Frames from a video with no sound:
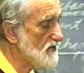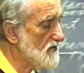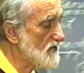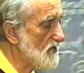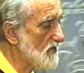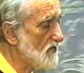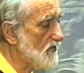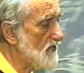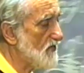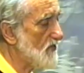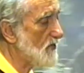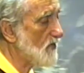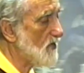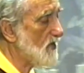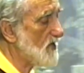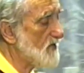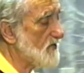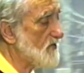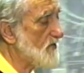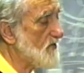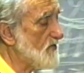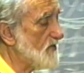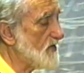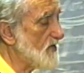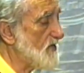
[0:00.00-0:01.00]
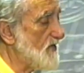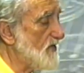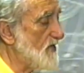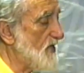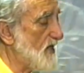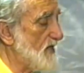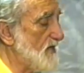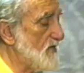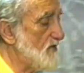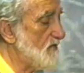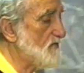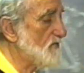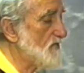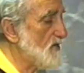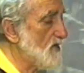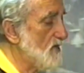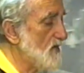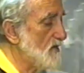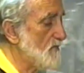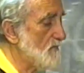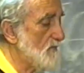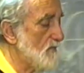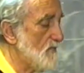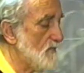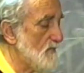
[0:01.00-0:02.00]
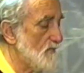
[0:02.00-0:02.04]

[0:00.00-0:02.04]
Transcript: the thought, the daydream,